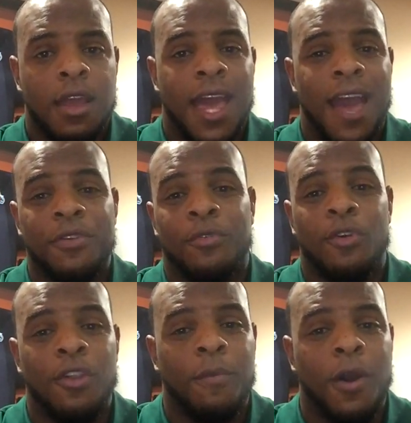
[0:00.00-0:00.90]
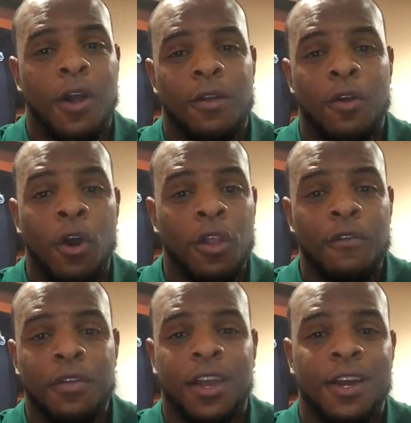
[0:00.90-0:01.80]
Having grown up all, all
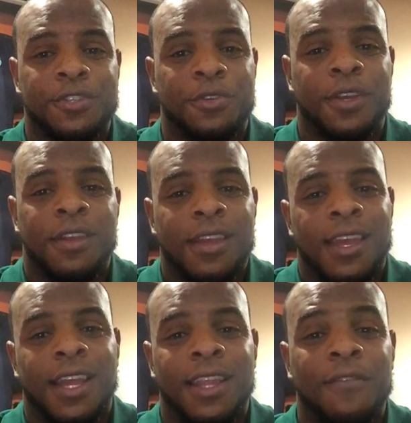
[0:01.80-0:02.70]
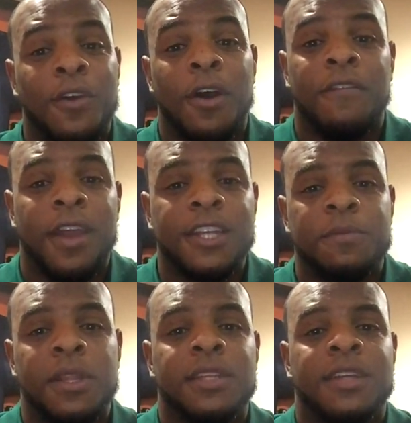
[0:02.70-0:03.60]
over the country and lived on various
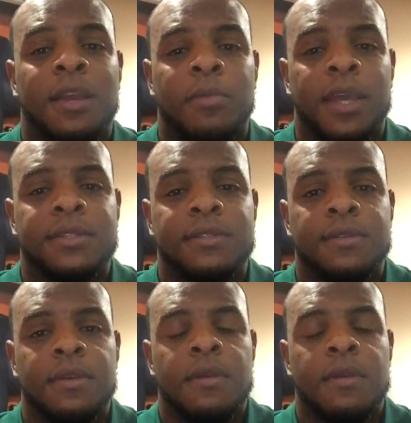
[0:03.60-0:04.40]
military bases,